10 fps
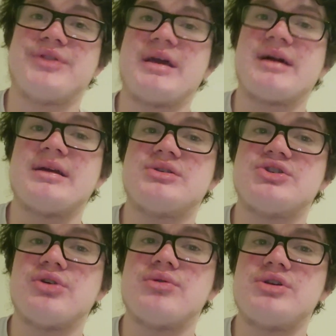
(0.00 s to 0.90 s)
thing I
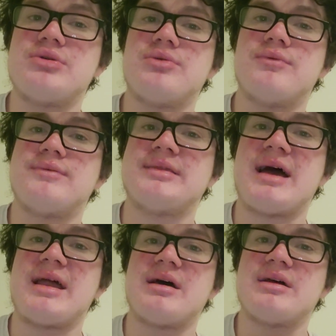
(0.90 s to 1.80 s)
showed you
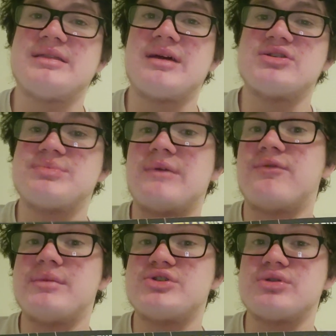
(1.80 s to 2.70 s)
that, Thanos made
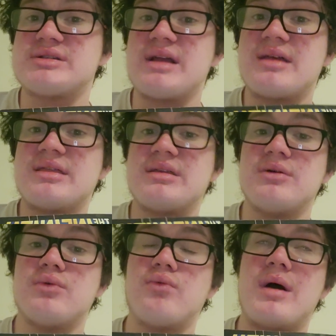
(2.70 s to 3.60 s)
for Mistress Death,
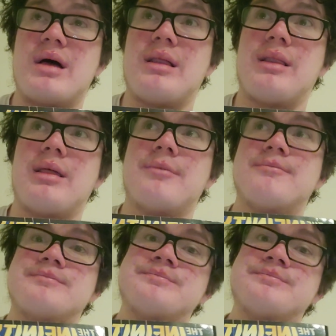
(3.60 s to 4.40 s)
well,